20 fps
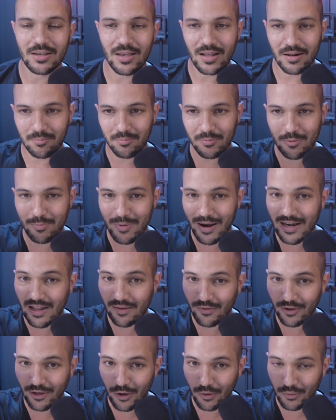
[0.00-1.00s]
and you might
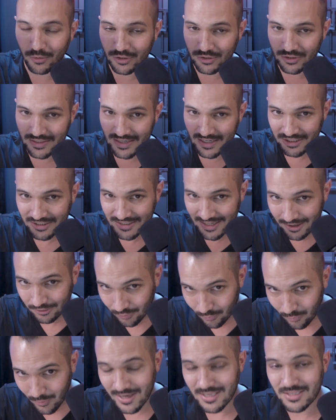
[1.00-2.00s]
even go niche down
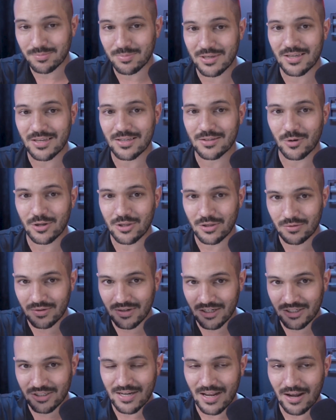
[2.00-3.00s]
twice because what you
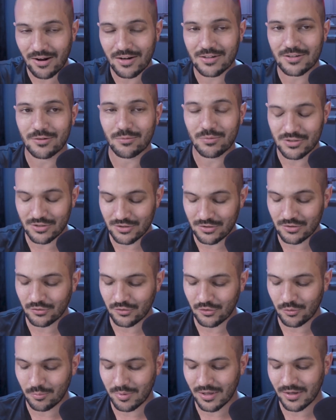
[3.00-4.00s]
niche down into was still
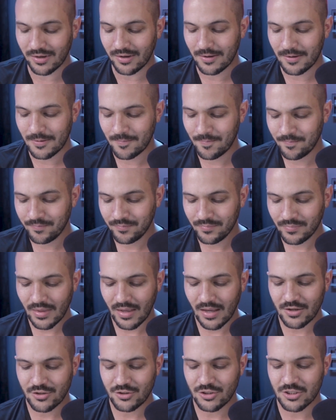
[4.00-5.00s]
too big,
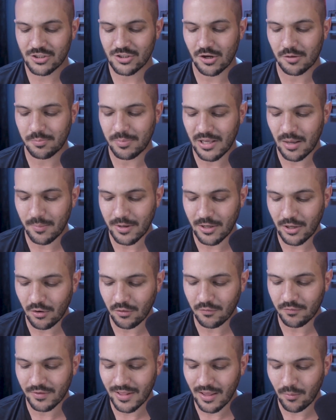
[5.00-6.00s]
and just start becoming
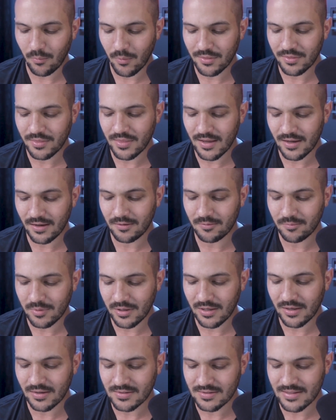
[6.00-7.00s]
known for that one thing,
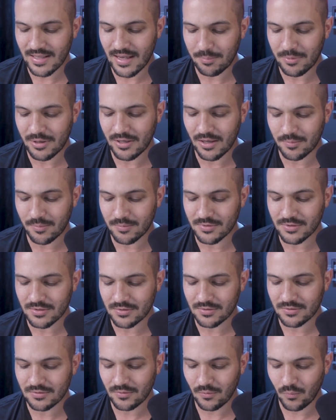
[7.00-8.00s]
because that
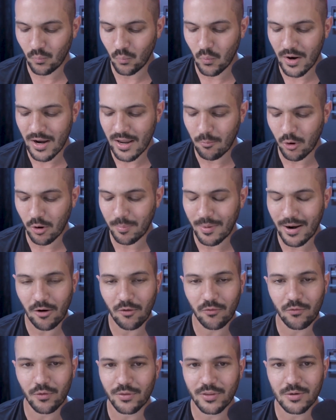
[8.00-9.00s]
becomes way more
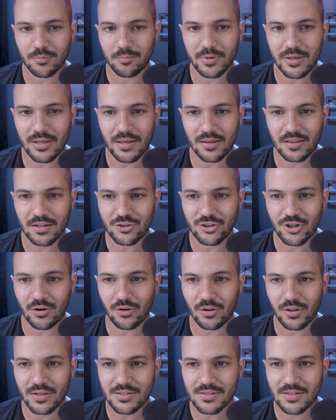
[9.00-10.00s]
powerful than the
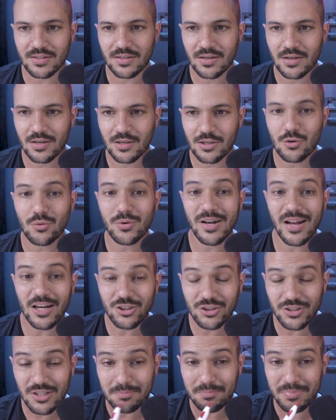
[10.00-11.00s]
generalist. You can
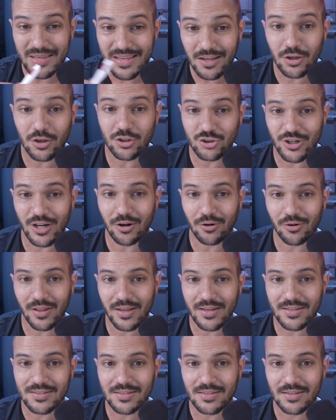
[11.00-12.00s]
actually be a good
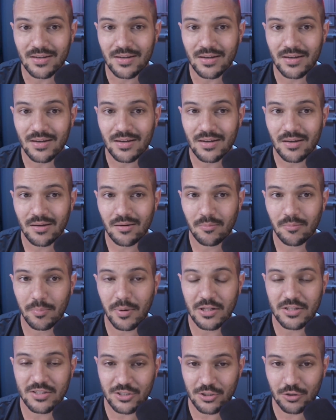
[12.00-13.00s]
generalist,
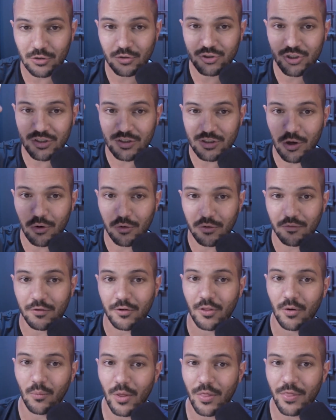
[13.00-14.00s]
but still just known for
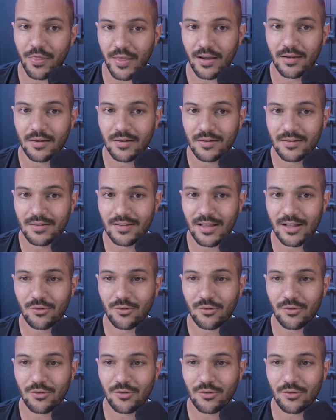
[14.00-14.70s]
the one thing. That's